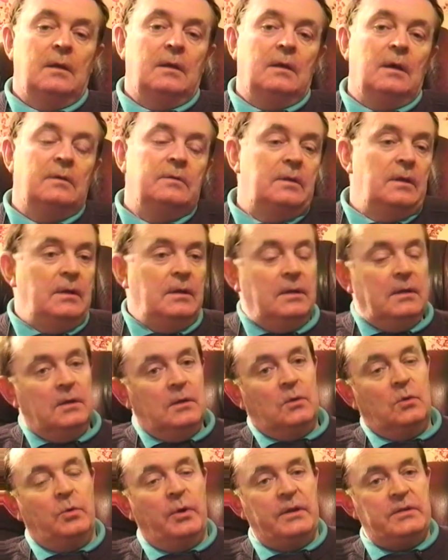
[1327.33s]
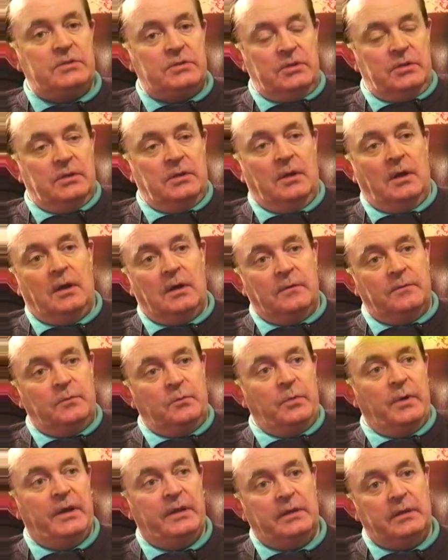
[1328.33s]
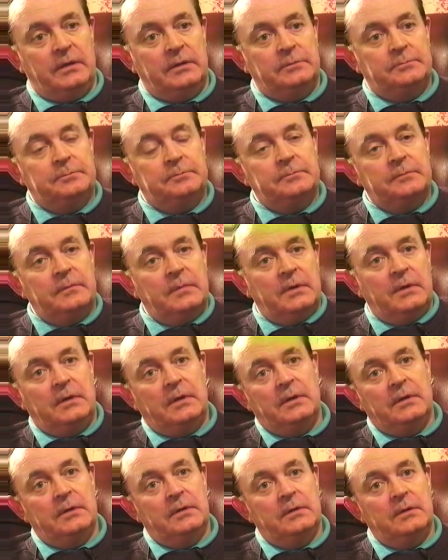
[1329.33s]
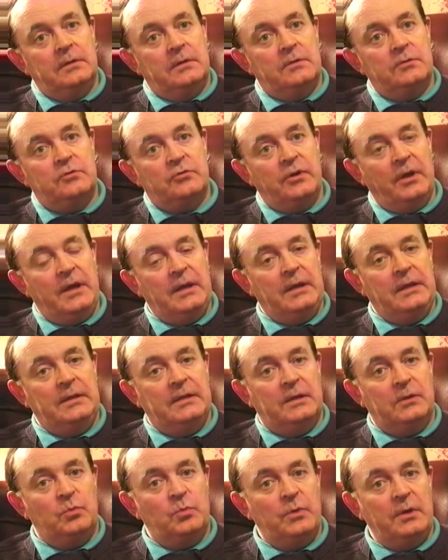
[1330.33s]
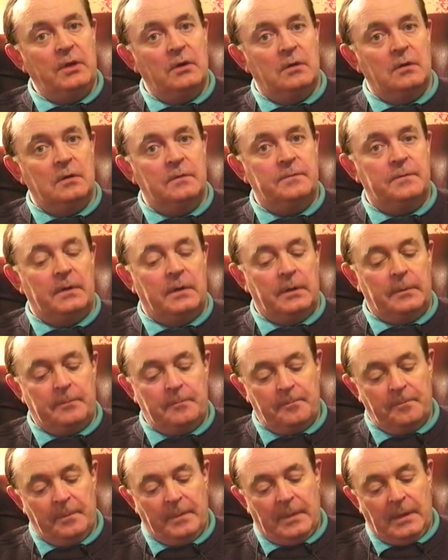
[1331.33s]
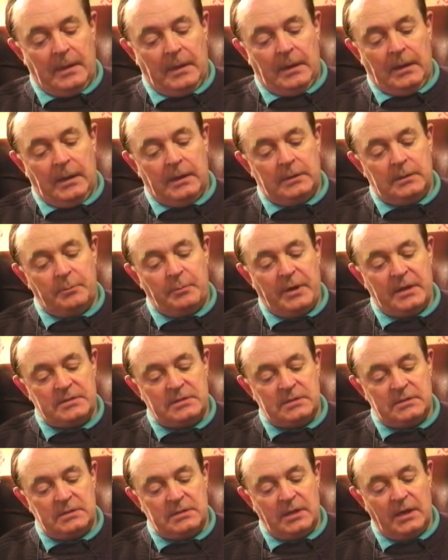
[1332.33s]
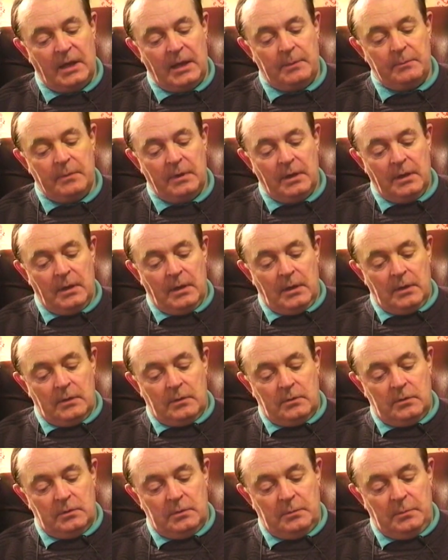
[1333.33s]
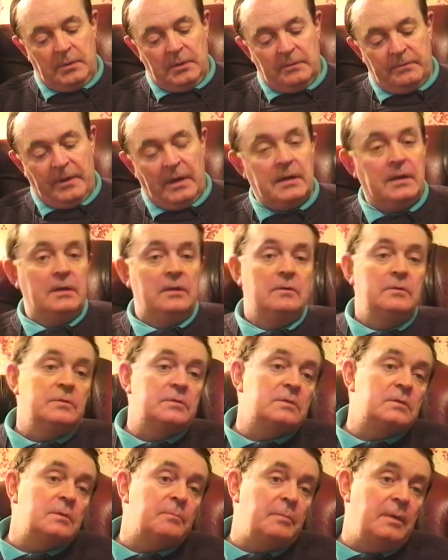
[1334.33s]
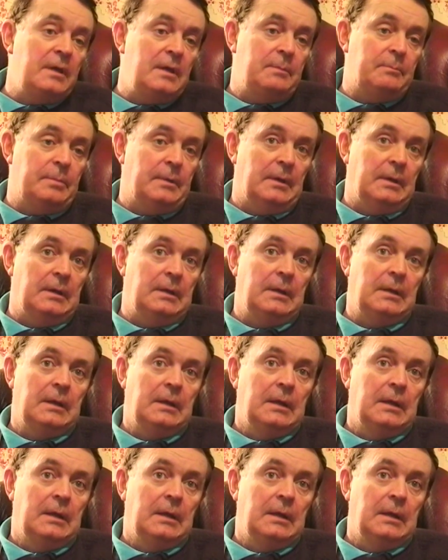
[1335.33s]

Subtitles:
Now, the question of whether the training that we offer at the present time could be of any use to people